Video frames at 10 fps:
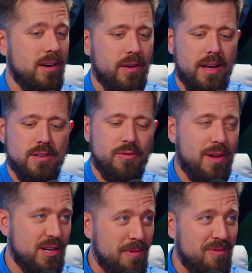Okay, yeah. So
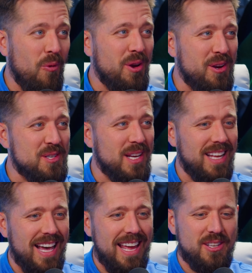got you by 4 years. I
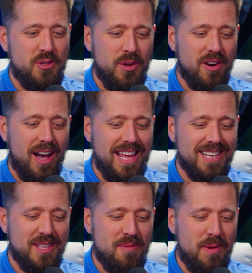had a 2-year
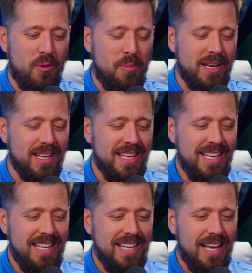hiatus in the middle, but
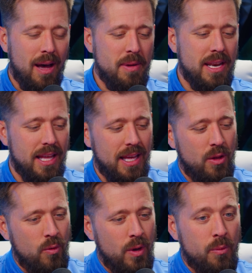I mean,
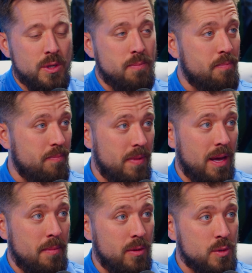it was
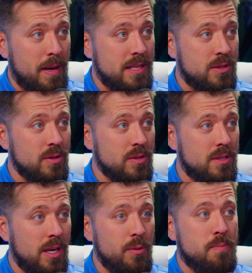
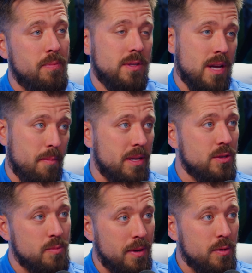pencils. It was not
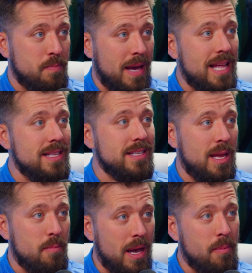pencils, but it was pens
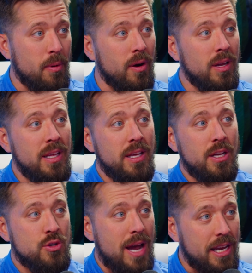and paper,
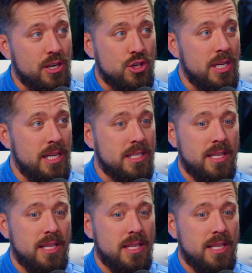tracking sheets.